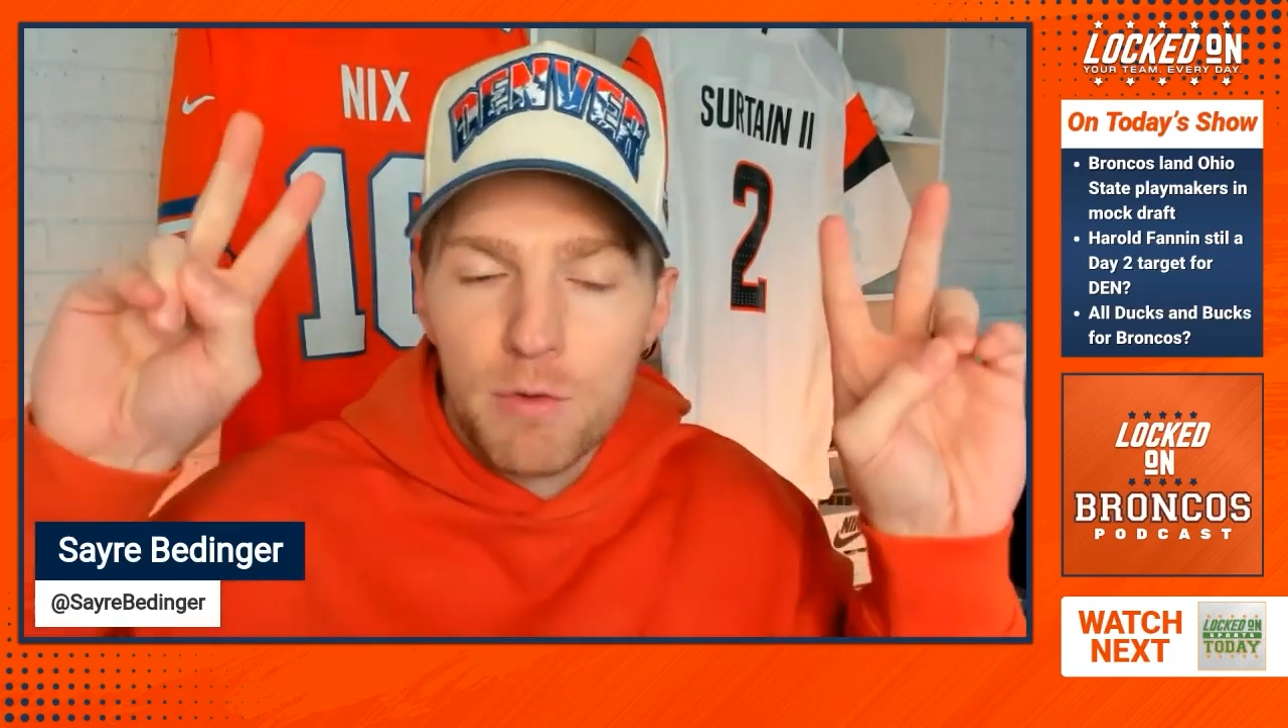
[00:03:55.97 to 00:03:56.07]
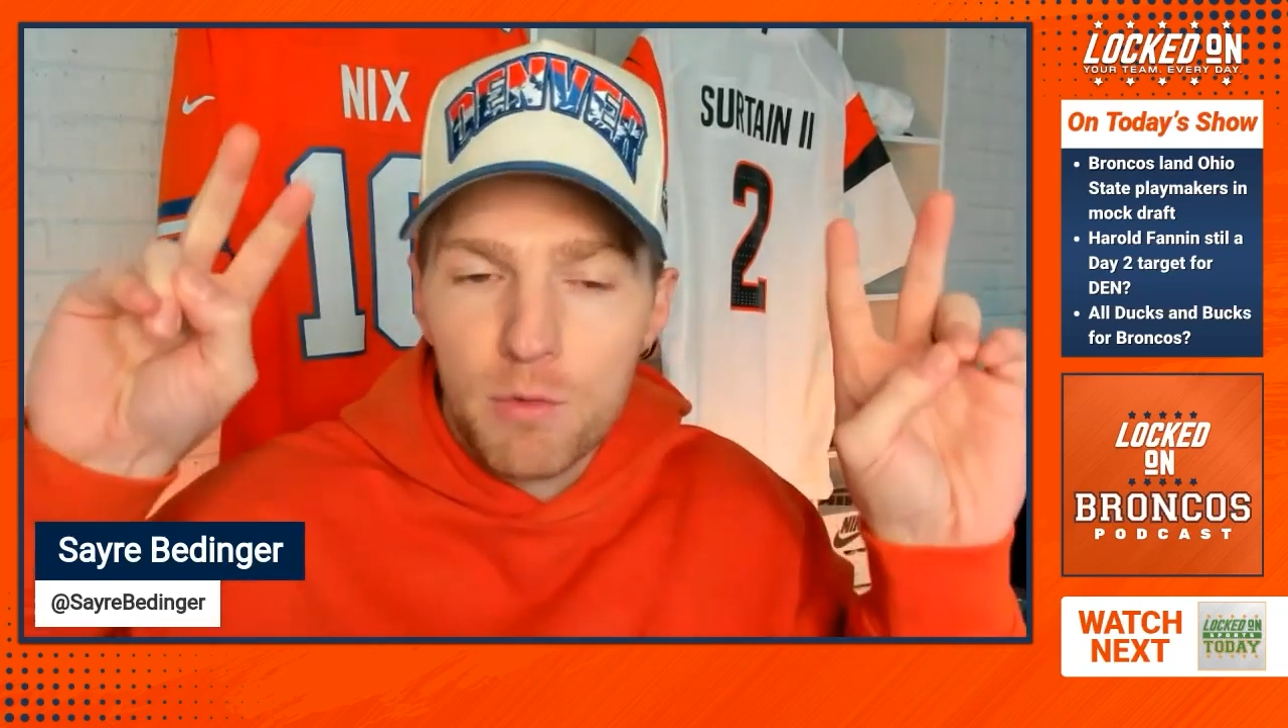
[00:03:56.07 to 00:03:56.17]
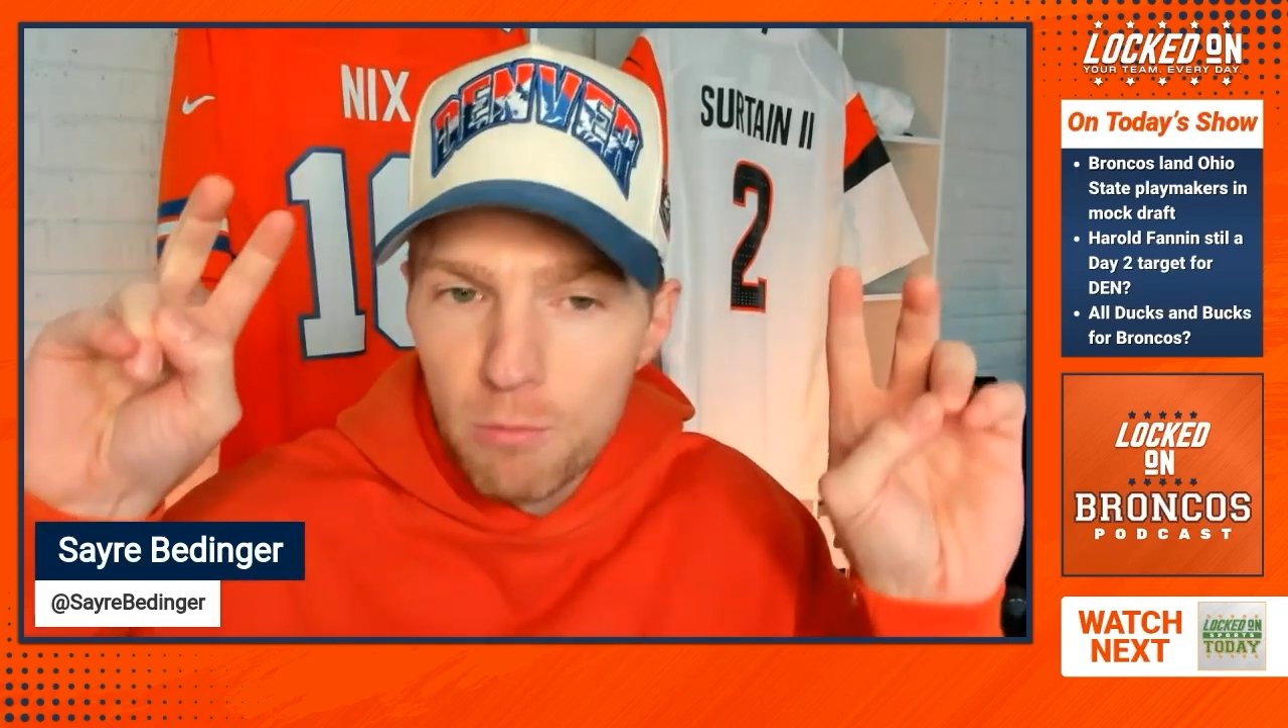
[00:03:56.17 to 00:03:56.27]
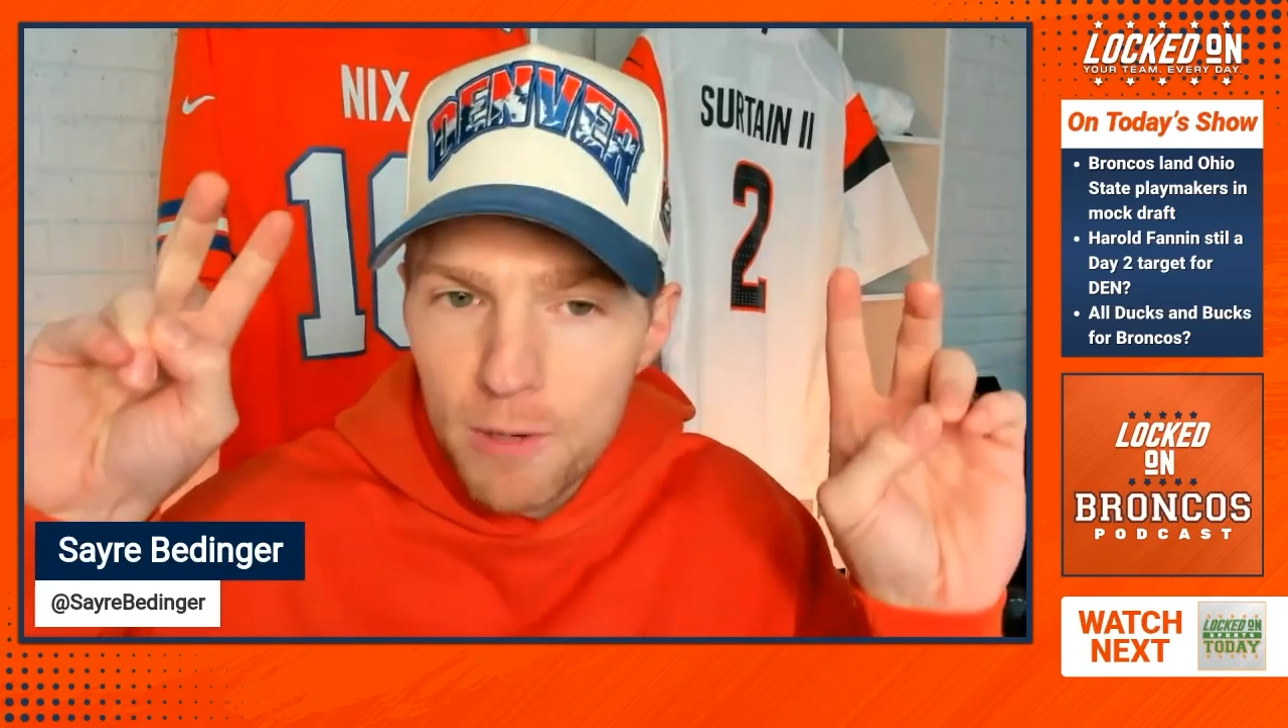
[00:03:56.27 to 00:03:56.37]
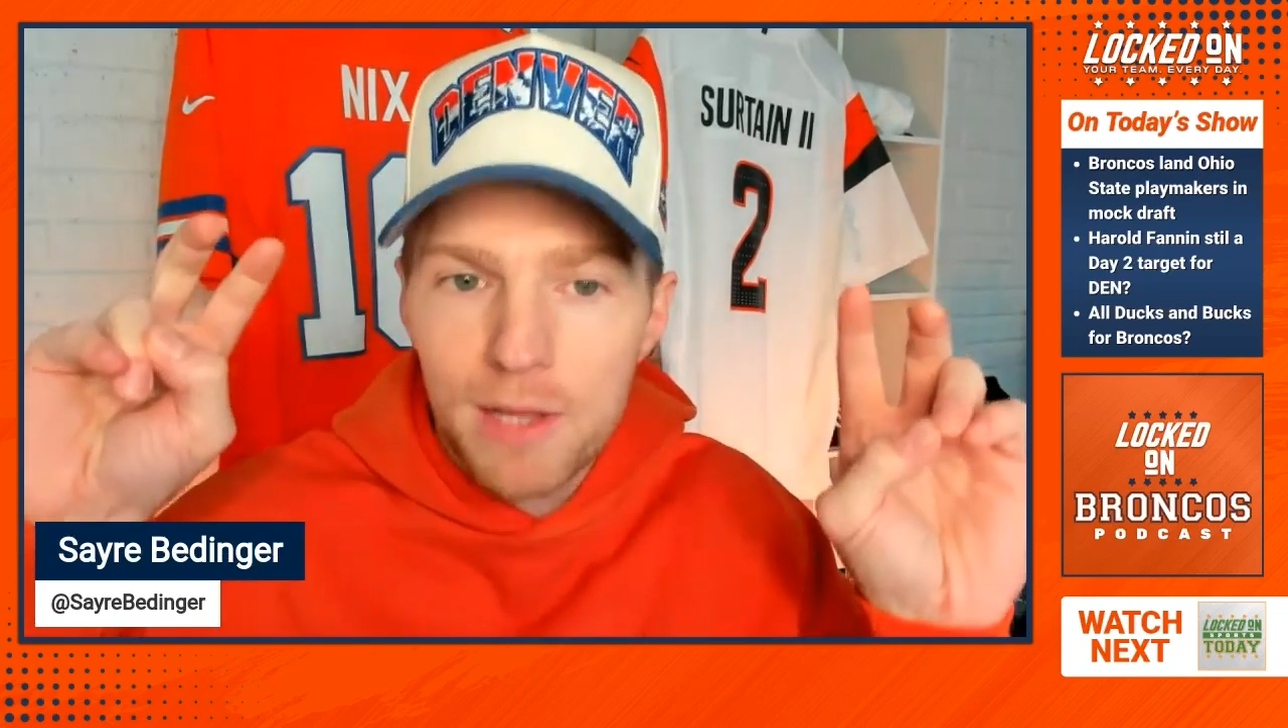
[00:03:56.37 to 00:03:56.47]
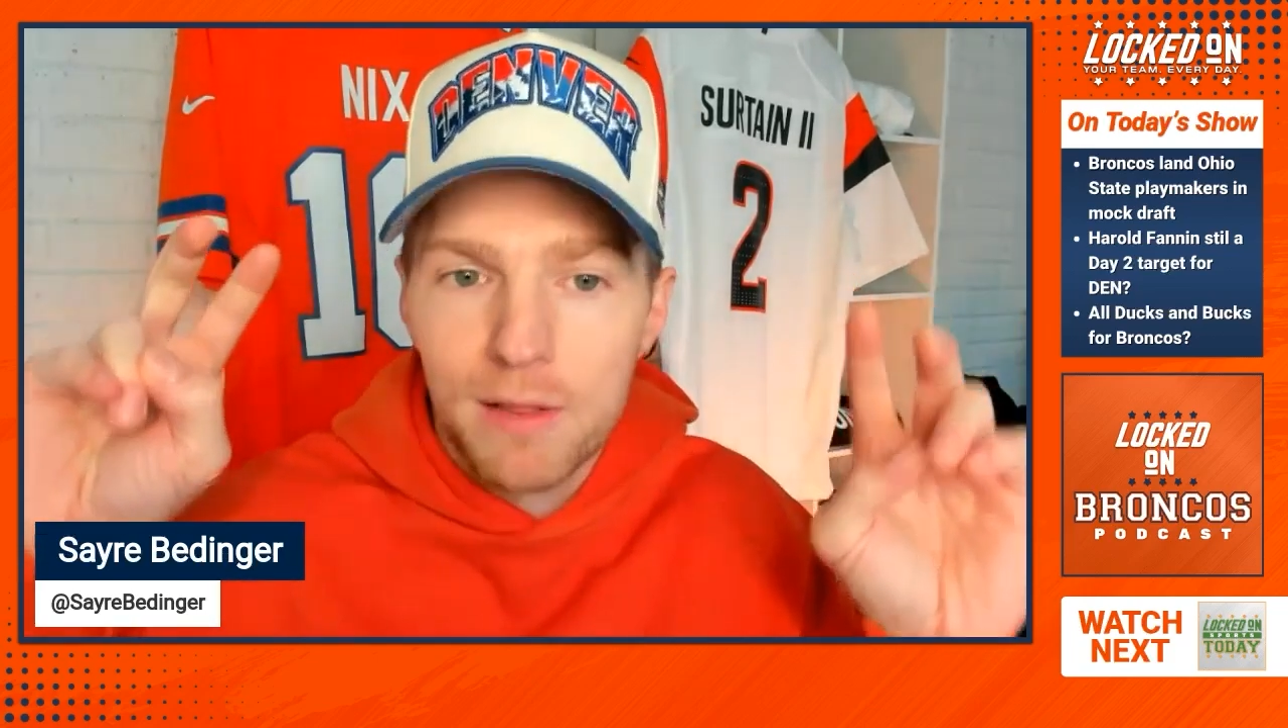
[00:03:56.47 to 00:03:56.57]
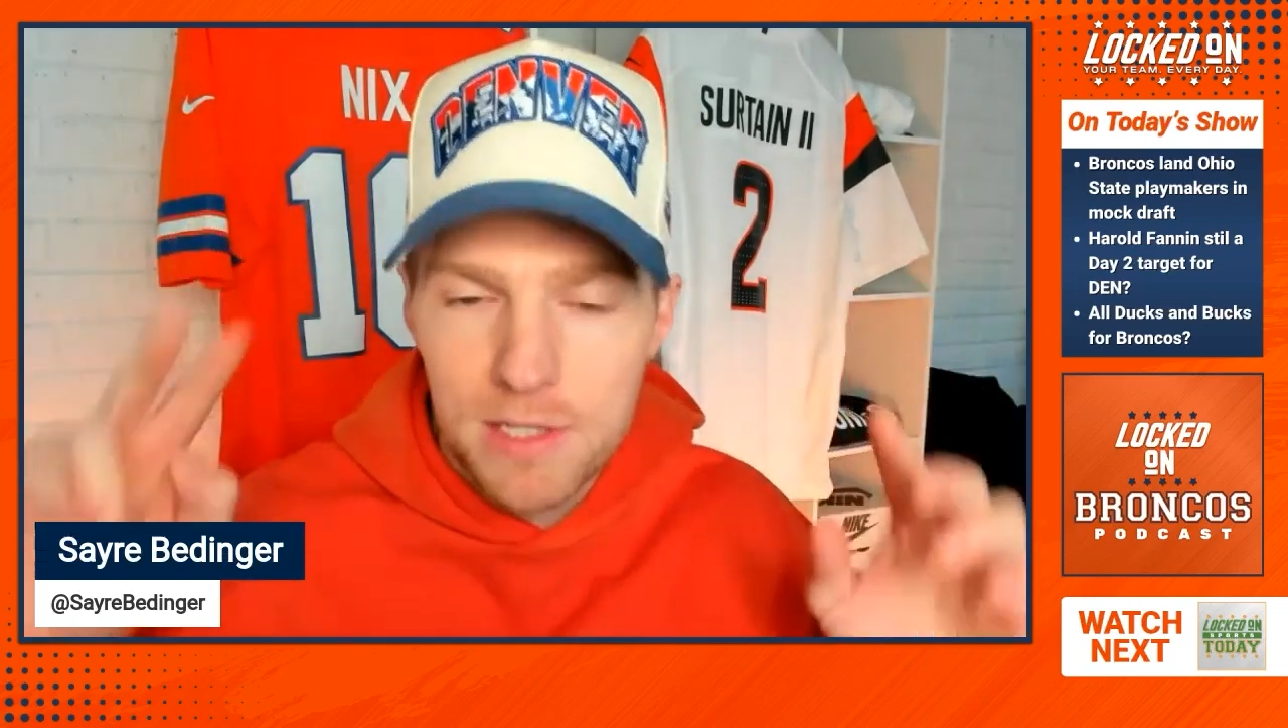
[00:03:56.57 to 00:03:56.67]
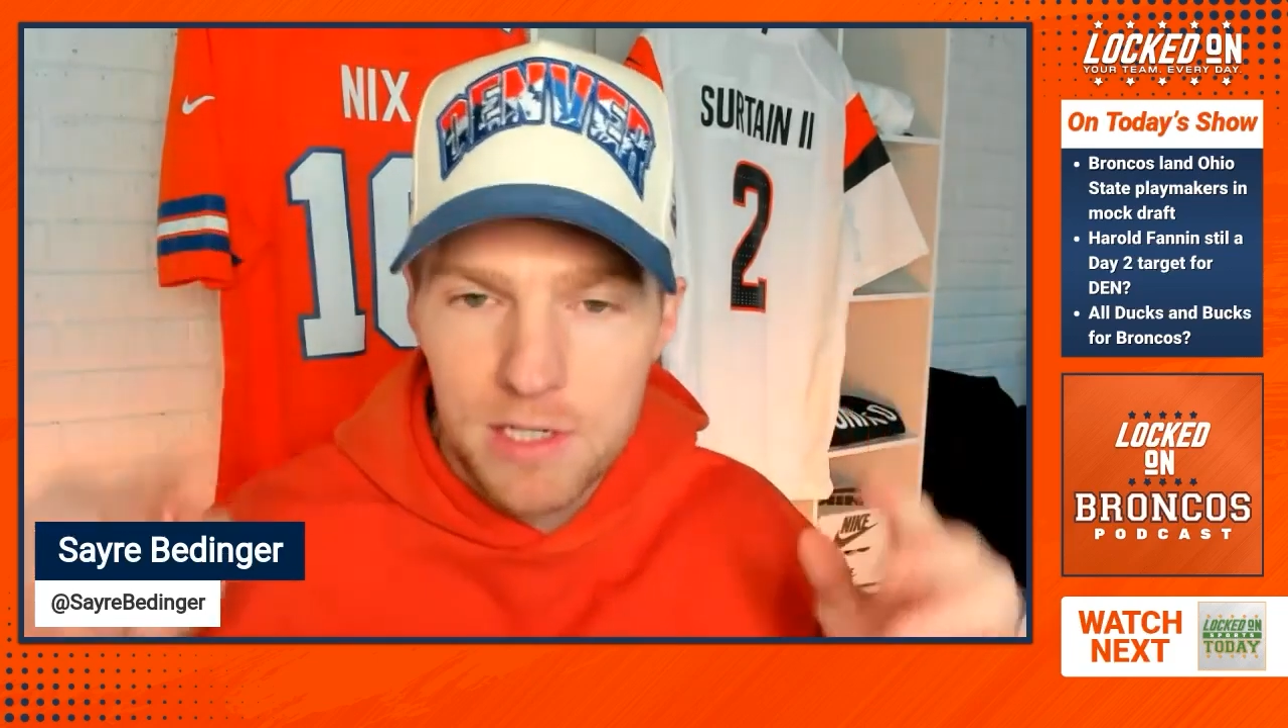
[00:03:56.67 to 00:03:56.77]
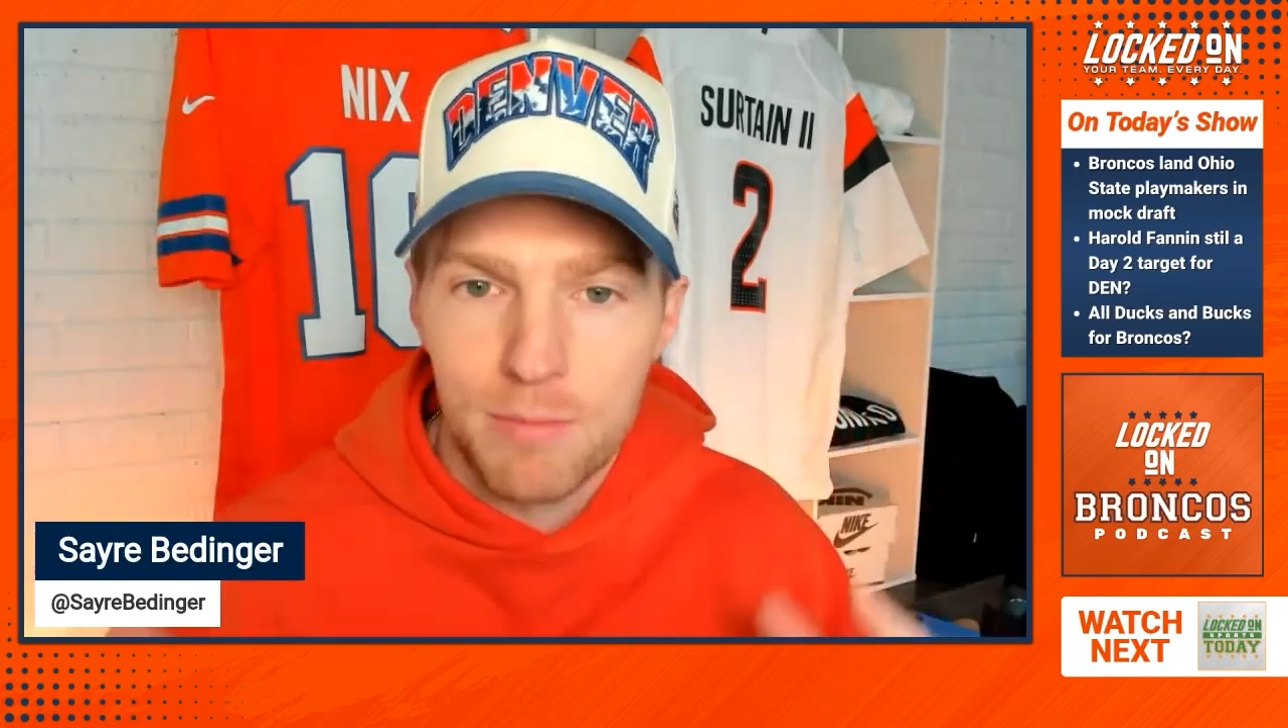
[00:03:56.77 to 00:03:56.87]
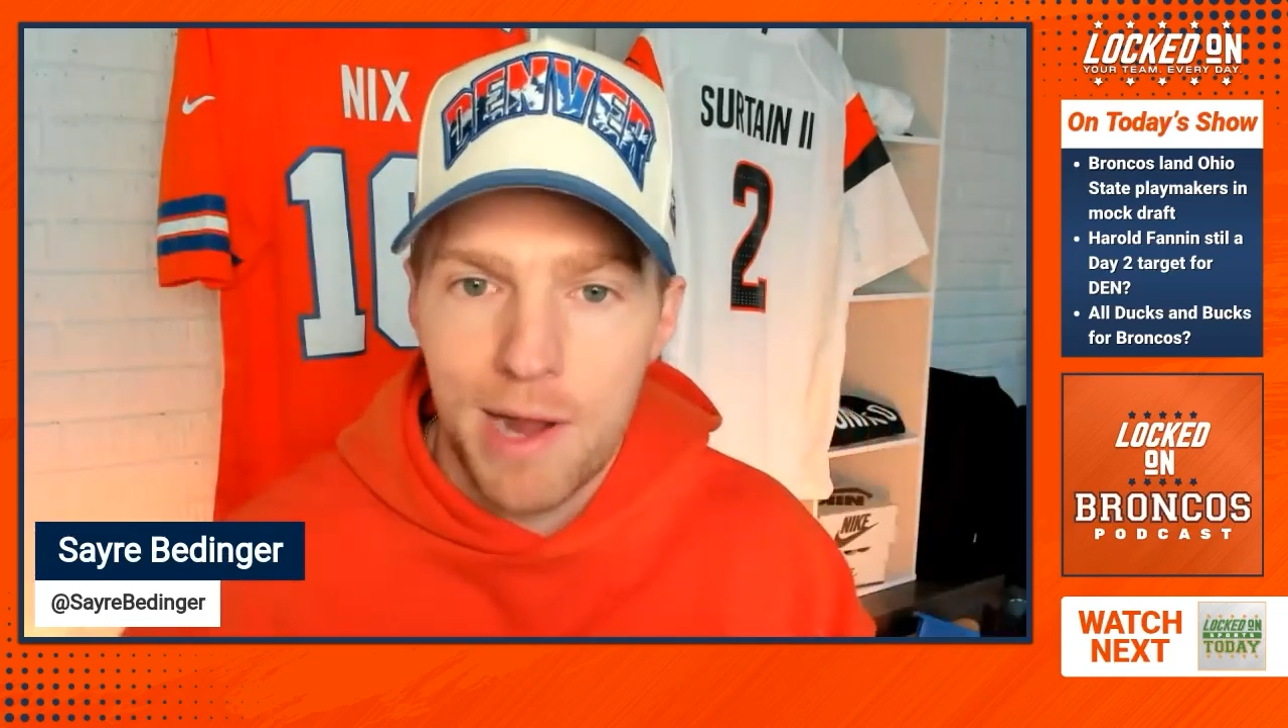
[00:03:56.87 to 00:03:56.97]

realism, right?